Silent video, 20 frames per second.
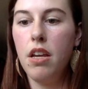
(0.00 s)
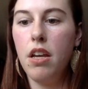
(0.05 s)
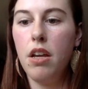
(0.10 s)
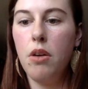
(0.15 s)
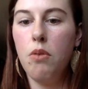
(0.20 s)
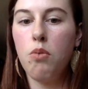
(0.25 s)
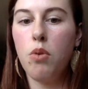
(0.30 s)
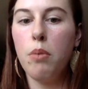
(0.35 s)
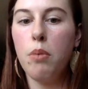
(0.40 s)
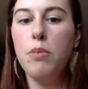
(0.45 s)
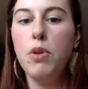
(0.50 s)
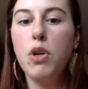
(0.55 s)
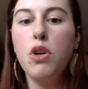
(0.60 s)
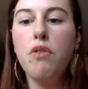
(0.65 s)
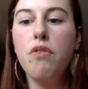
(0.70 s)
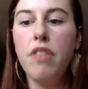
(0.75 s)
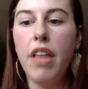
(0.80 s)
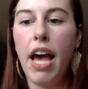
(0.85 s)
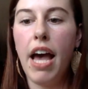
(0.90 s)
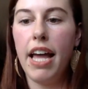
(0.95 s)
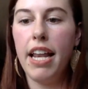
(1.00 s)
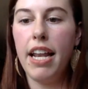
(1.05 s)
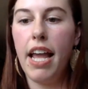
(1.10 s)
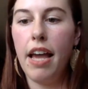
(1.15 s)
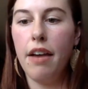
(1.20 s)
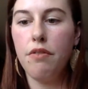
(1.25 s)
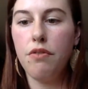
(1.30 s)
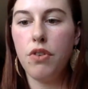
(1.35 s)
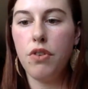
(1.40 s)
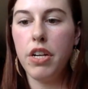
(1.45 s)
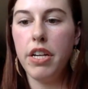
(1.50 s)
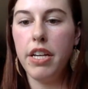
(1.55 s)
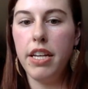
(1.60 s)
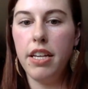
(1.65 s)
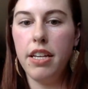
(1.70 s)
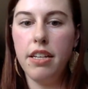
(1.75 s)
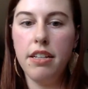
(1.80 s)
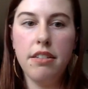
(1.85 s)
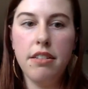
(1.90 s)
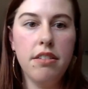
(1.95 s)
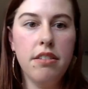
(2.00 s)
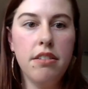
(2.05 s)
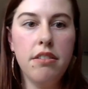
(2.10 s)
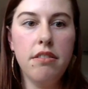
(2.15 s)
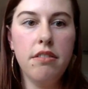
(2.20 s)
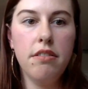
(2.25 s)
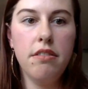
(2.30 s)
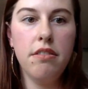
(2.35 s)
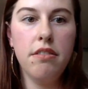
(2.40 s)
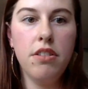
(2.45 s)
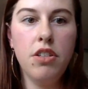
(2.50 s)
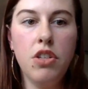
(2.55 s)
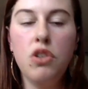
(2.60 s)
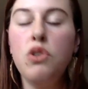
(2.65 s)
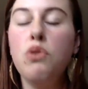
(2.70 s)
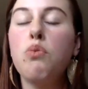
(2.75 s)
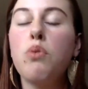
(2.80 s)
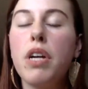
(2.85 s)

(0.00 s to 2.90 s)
remove that you